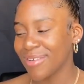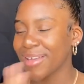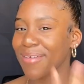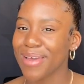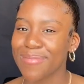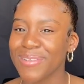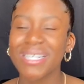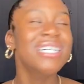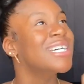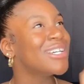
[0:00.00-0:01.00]
Okay, wait,
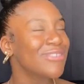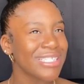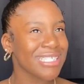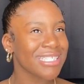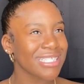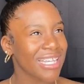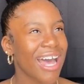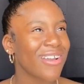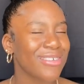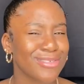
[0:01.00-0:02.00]
it was just, I
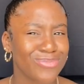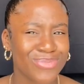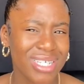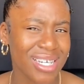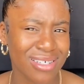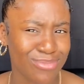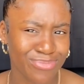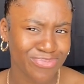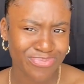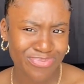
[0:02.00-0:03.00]
don't know. But yeah,
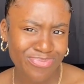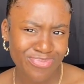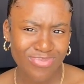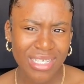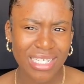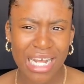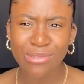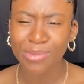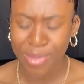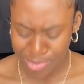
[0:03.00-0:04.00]
that's
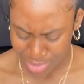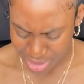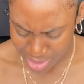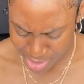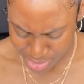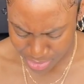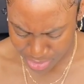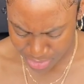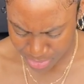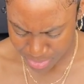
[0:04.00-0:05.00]
what made me want to start
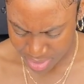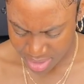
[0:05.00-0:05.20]
YouTube.